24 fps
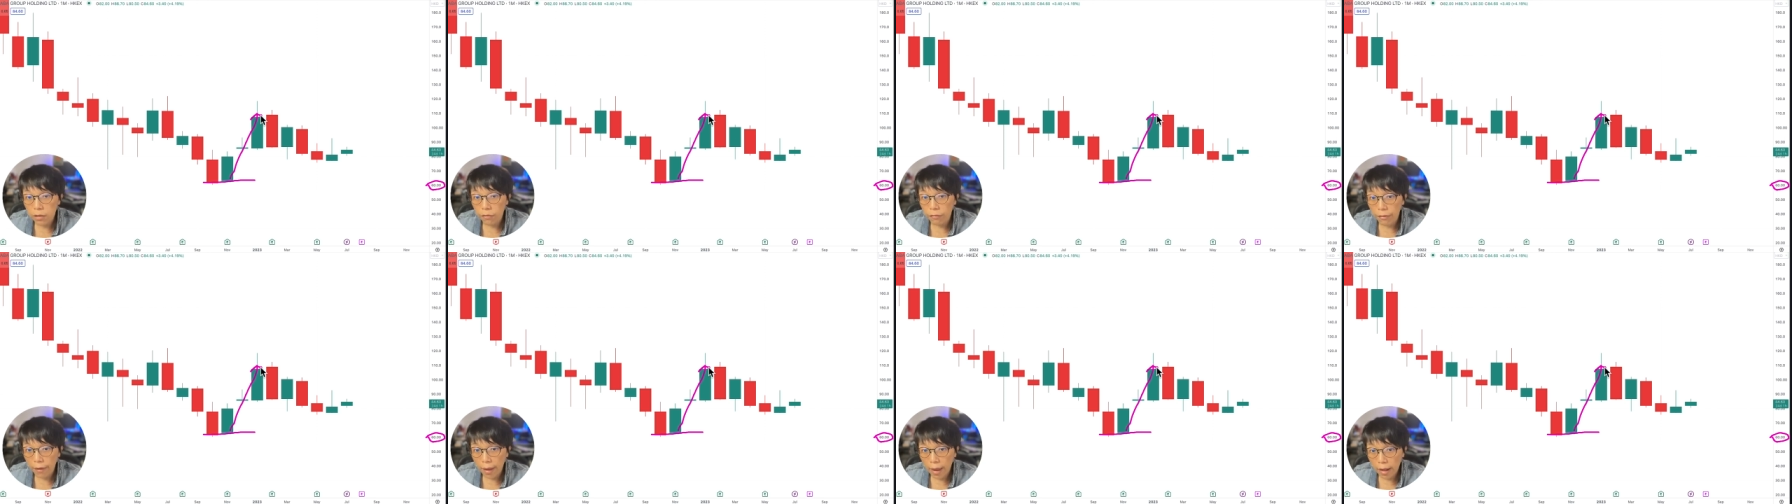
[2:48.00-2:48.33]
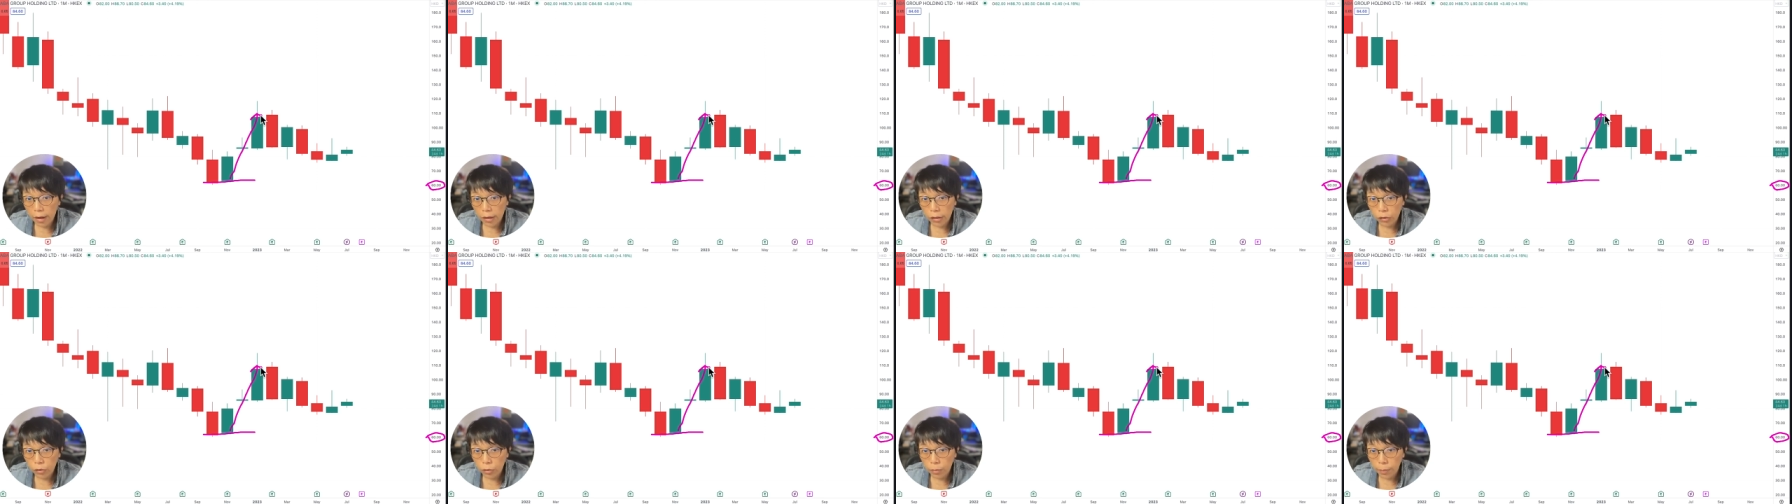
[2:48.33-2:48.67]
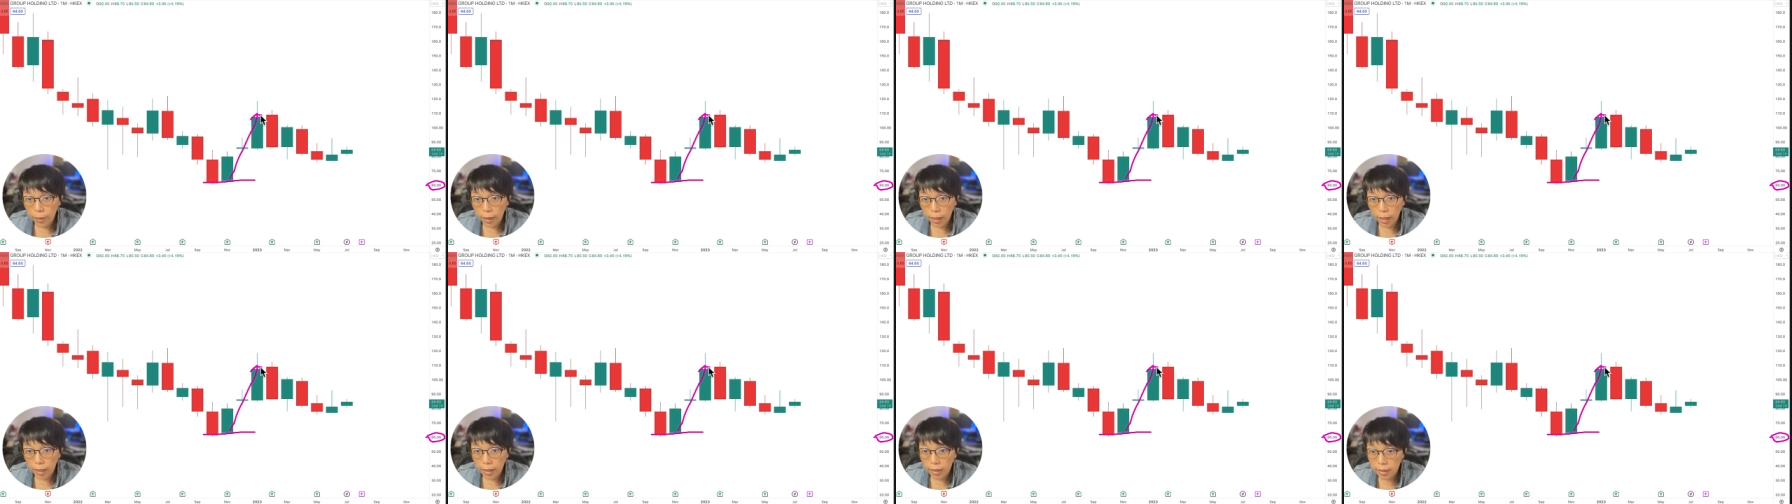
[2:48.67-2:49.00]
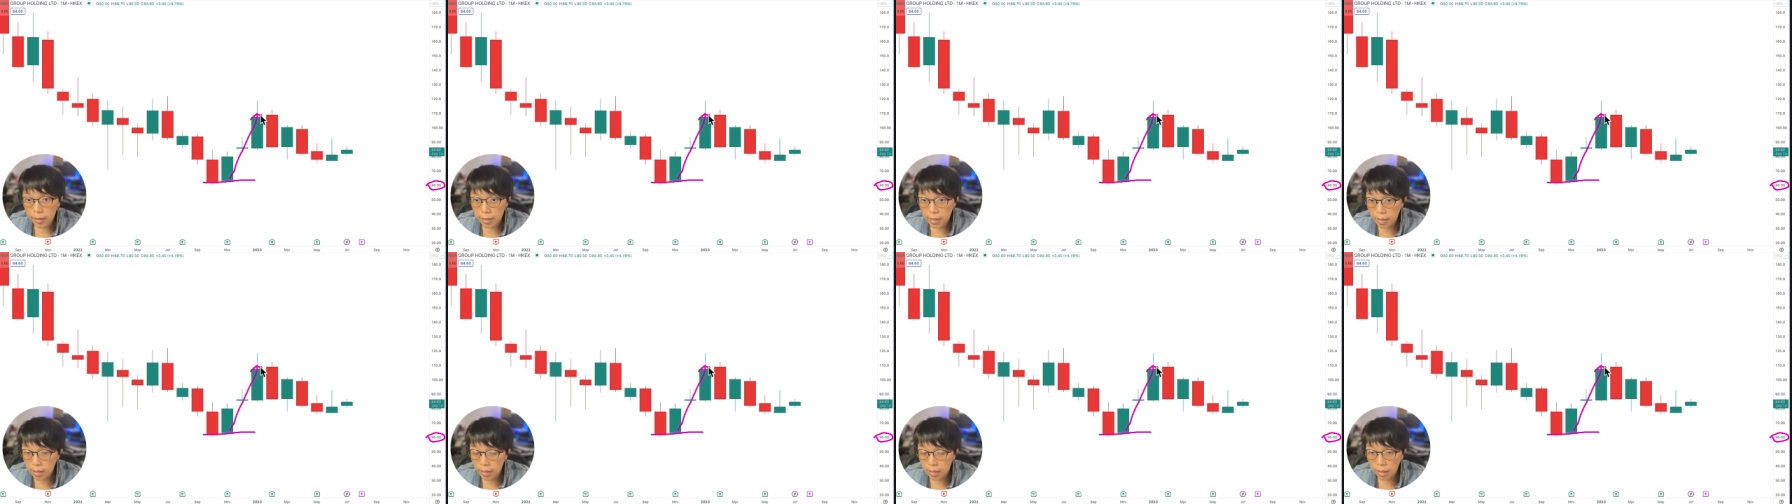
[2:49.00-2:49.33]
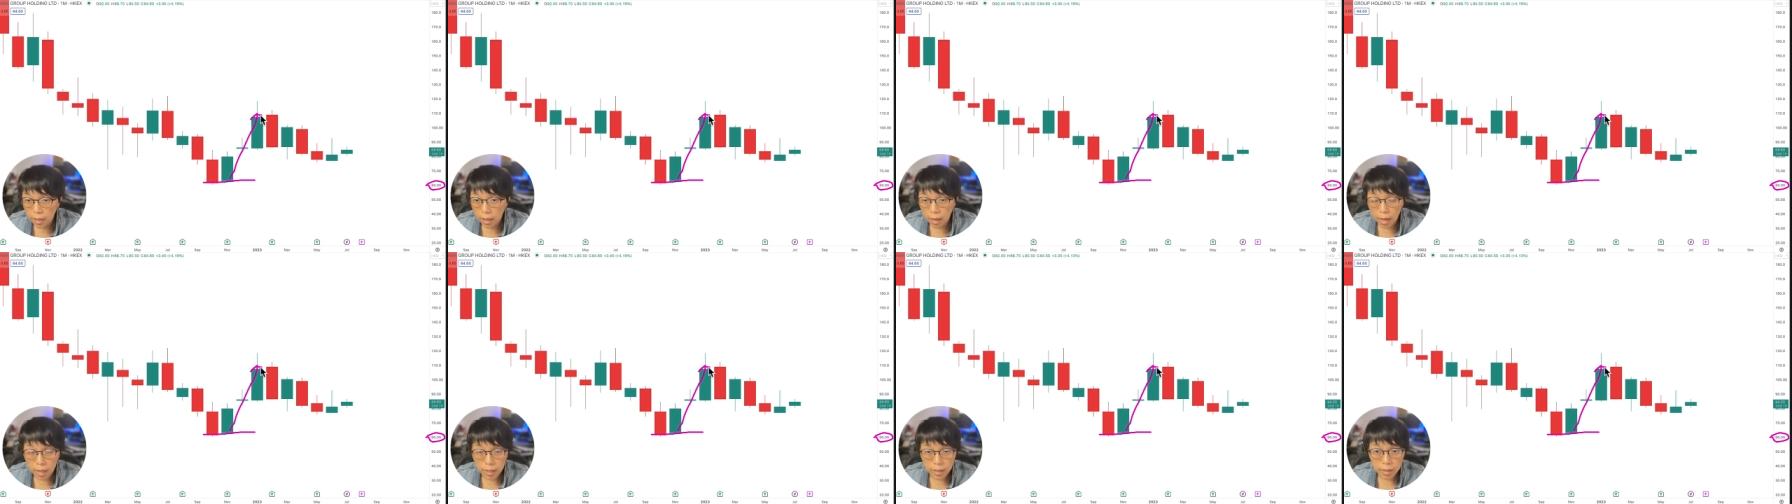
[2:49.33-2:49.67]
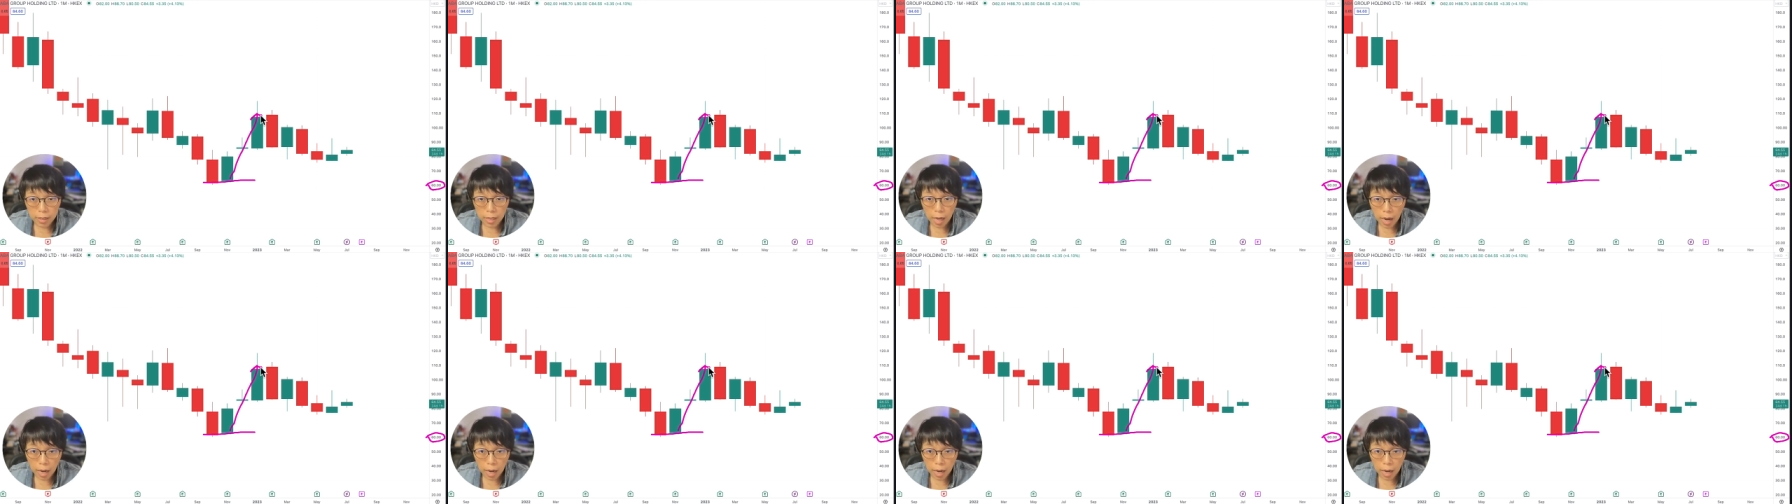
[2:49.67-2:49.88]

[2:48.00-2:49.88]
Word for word: value by listing its